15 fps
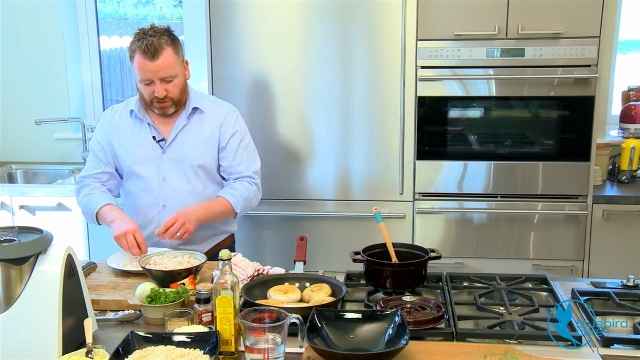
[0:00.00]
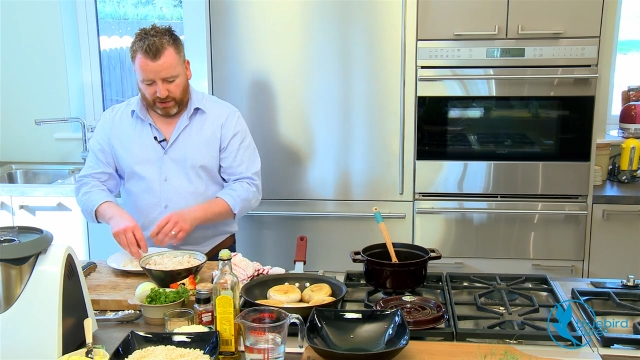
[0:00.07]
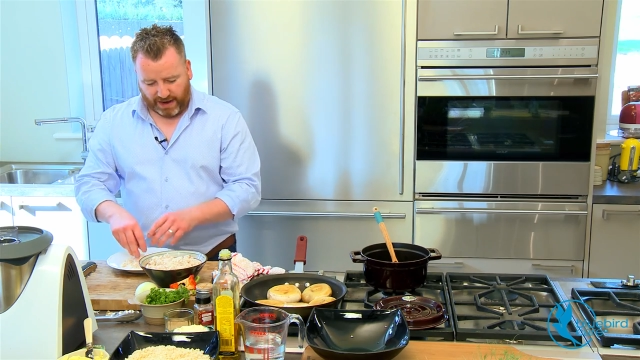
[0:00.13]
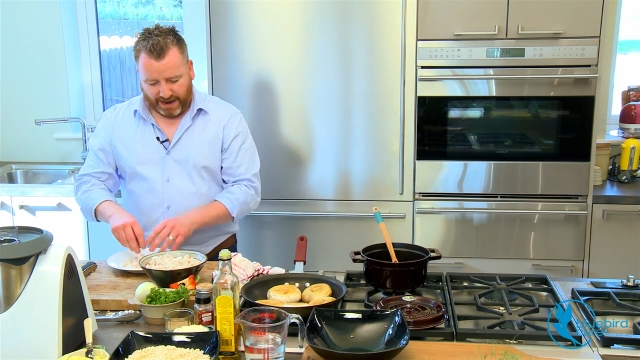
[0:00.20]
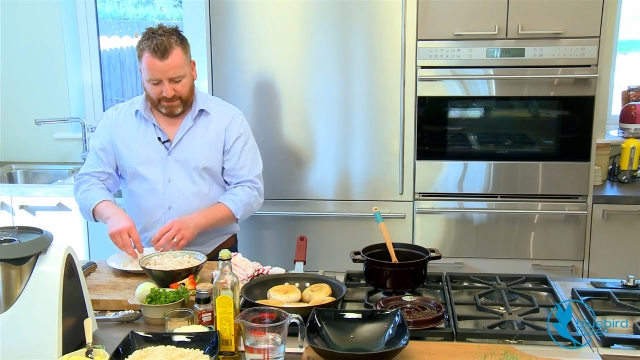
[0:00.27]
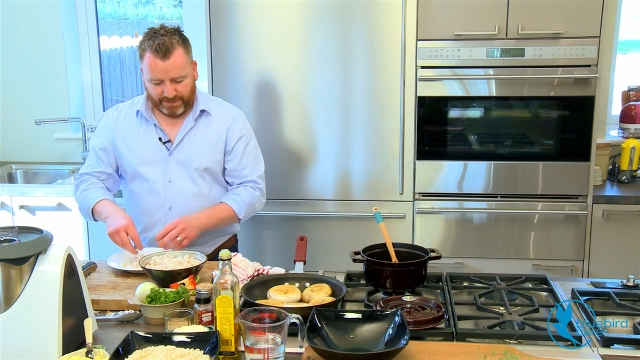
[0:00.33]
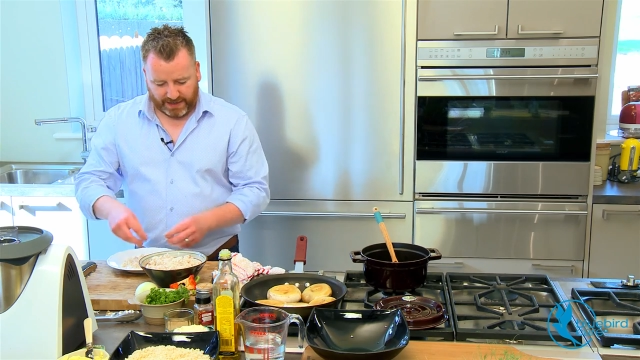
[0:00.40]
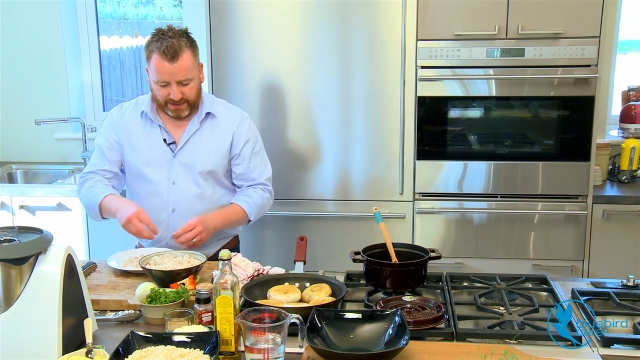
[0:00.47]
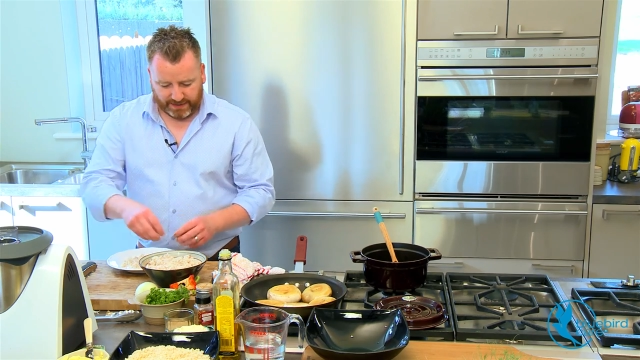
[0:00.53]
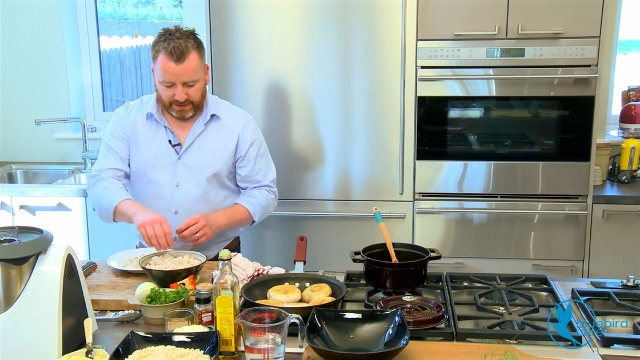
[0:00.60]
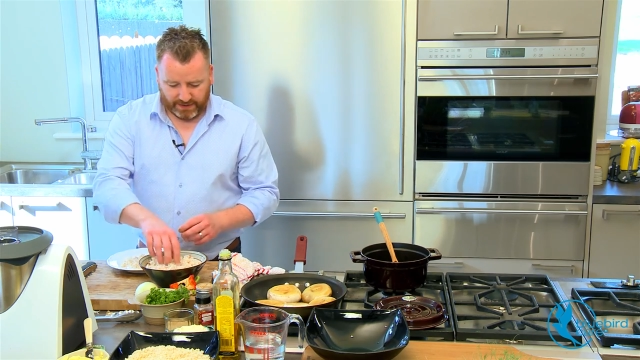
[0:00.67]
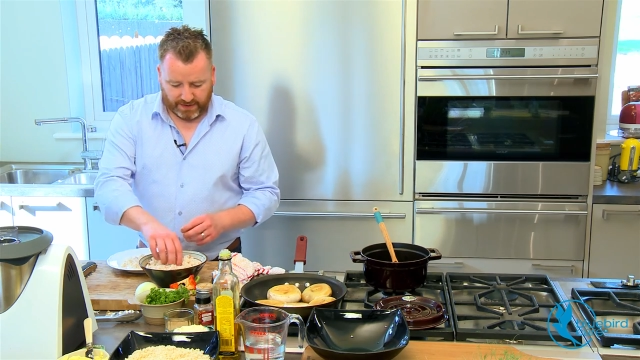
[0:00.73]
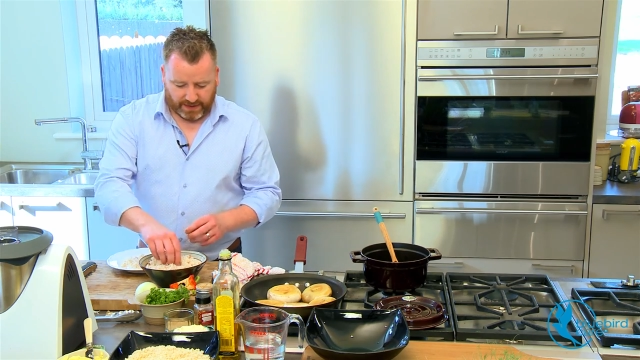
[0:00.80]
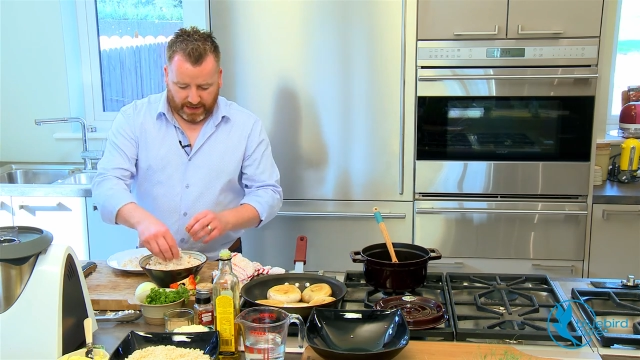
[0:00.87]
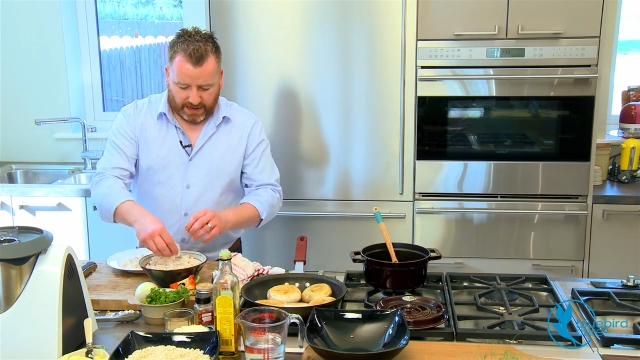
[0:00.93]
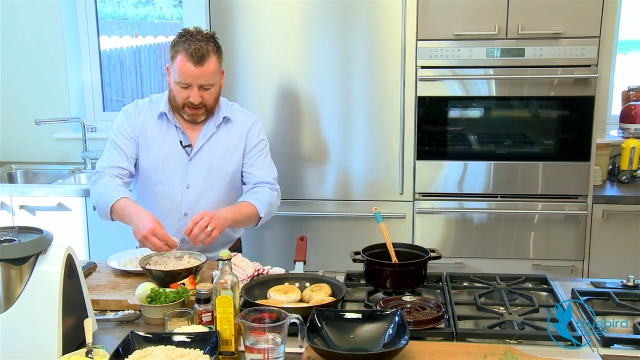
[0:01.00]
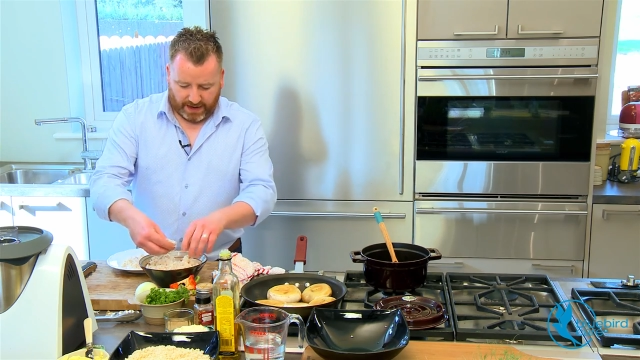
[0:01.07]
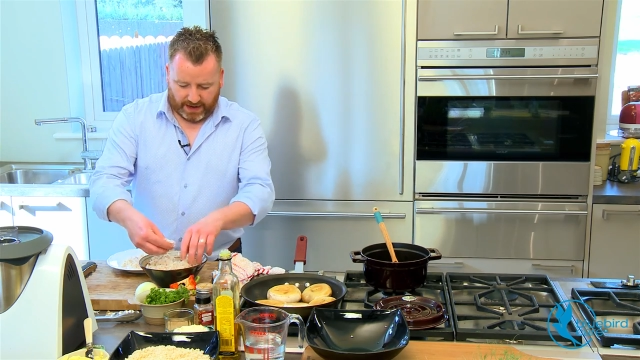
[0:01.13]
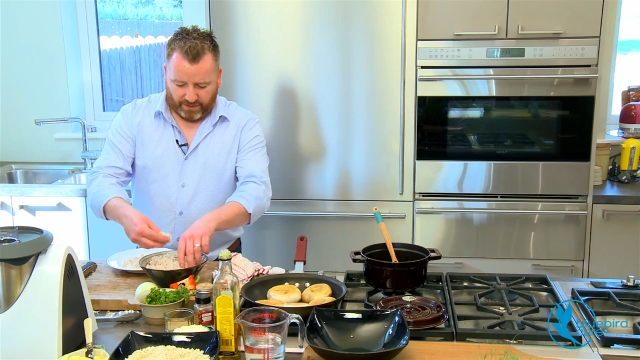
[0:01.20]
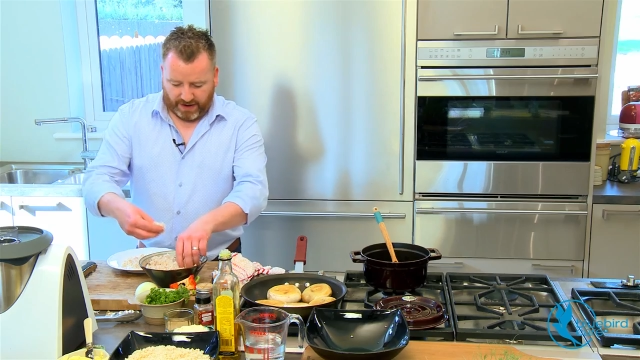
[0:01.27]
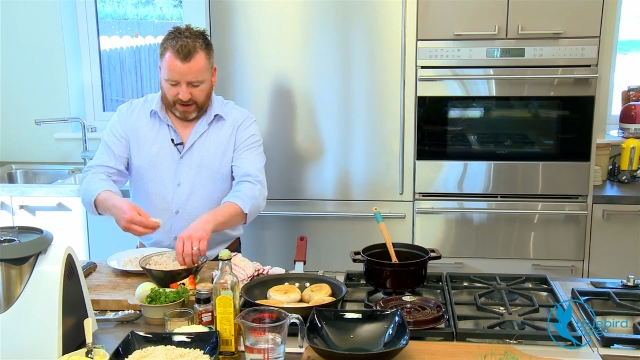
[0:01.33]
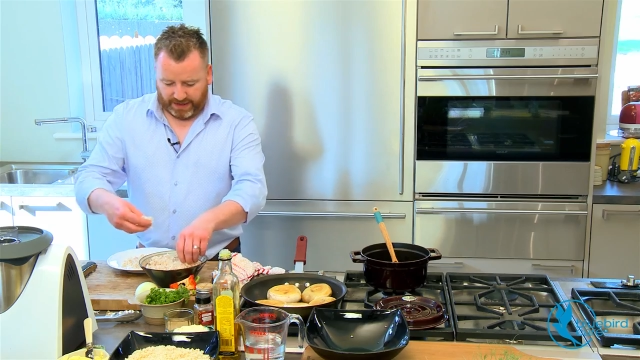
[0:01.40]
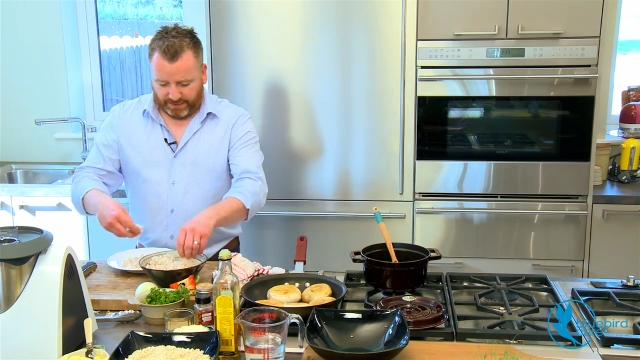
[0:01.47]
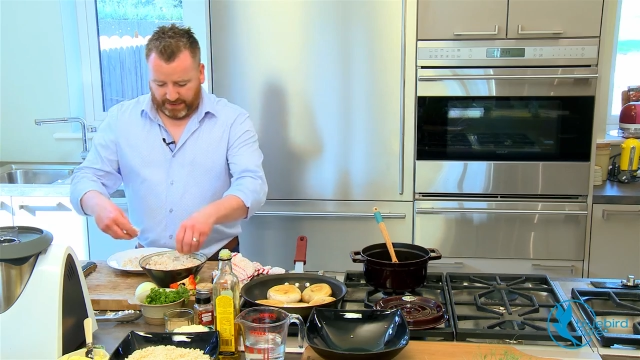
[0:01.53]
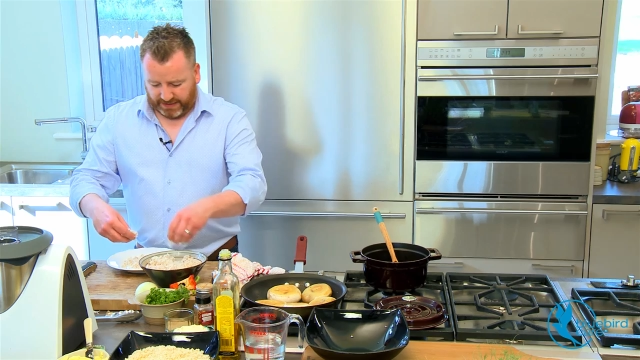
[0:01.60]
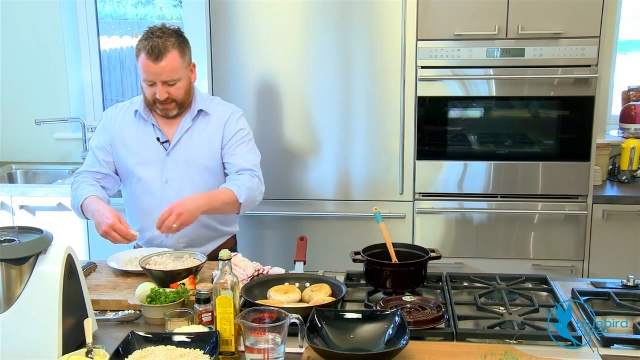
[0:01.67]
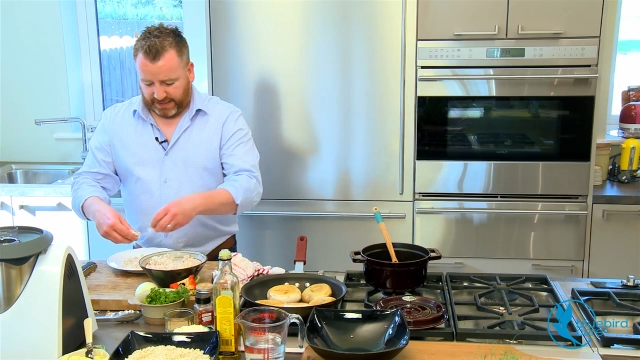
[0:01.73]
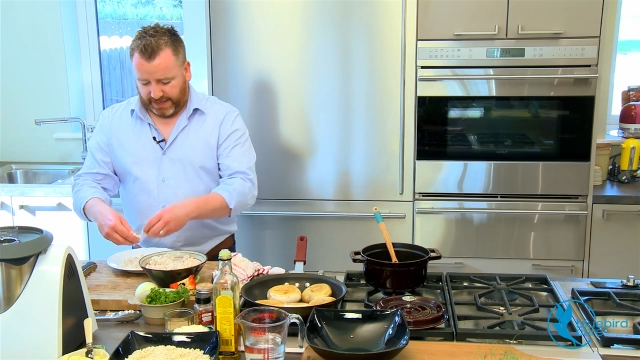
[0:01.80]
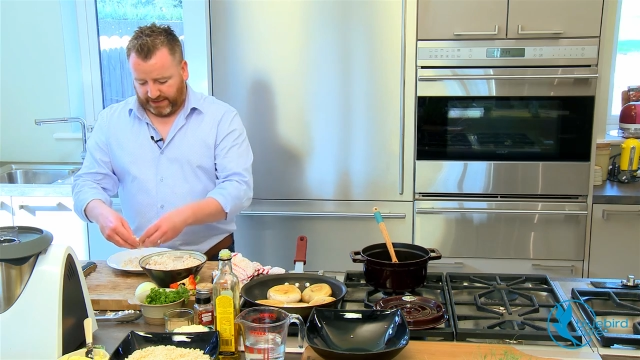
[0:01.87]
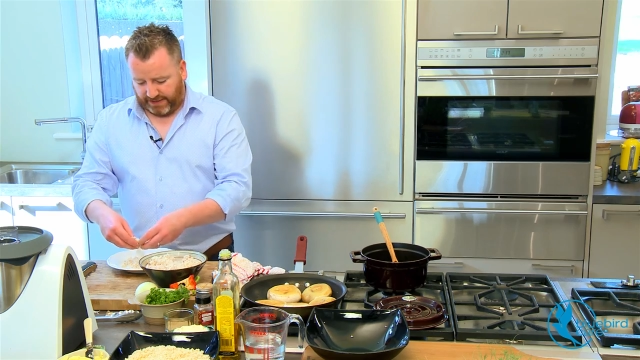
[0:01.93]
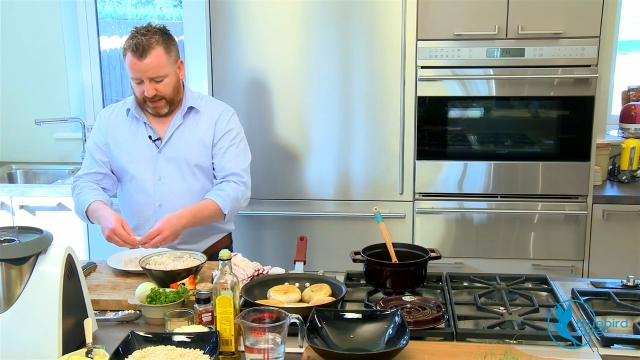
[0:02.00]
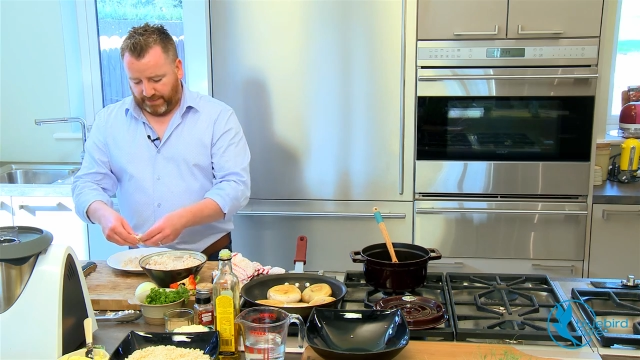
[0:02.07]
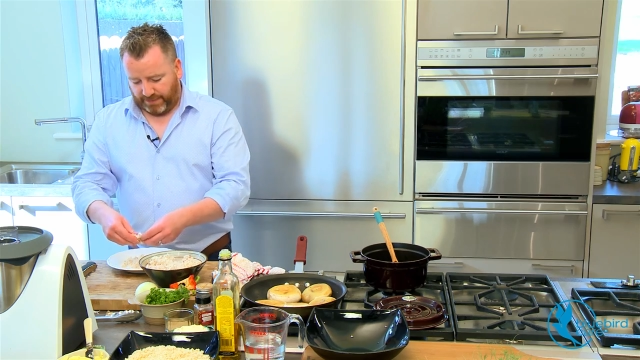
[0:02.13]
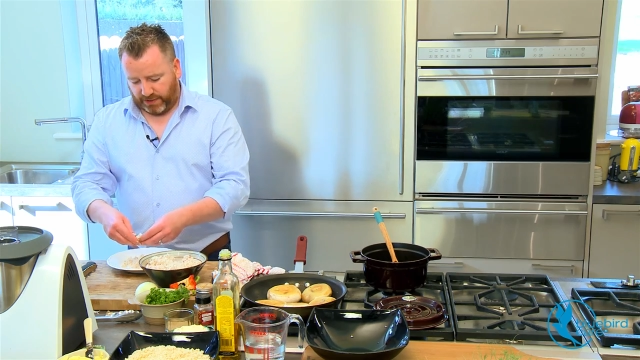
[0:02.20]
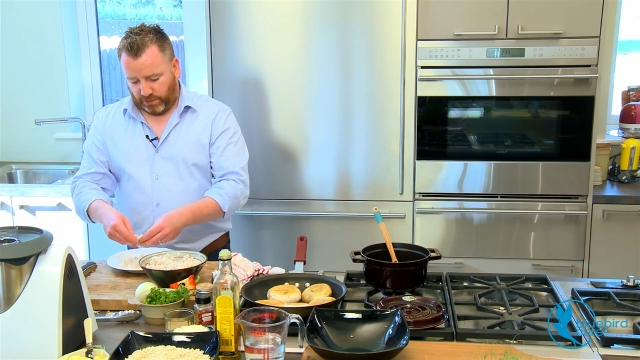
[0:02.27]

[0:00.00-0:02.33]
crab meat, I recommend to get that.